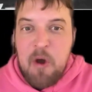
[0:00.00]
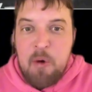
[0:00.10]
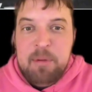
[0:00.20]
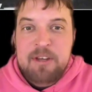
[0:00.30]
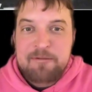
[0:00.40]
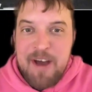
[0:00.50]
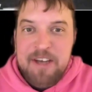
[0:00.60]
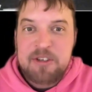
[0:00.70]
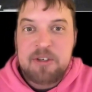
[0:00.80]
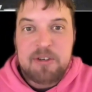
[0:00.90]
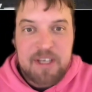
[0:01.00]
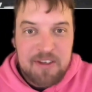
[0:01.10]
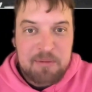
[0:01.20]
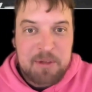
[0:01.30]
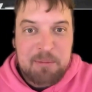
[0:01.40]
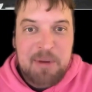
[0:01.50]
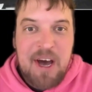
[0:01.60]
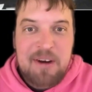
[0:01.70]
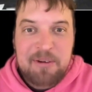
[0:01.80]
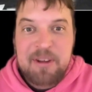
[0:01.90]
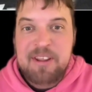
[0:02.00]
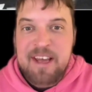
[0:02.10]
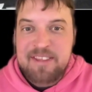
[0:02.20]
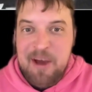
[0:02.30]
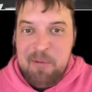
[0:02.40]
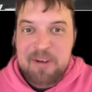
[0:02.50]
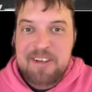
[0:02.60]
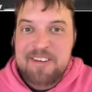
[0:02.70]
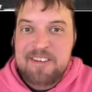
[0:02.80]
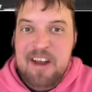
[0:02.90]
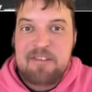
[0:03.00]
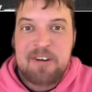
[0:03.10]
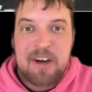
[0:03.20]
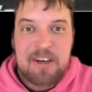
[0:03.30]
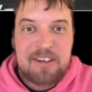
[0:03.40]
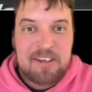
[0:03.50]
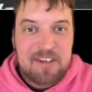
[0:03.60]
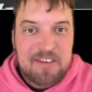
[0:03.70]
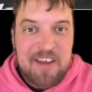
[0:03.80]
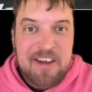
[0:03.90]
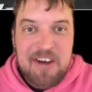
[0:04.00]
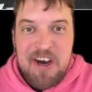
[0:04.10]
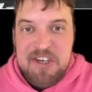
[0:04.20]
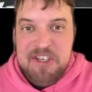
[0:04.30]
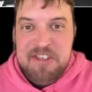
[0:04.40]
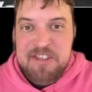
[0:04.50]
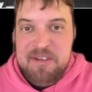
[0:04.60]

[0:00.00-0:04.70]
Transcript: "Oh, be a fine girl, kiss me," but I don't really like that one because it's not very consent conscious.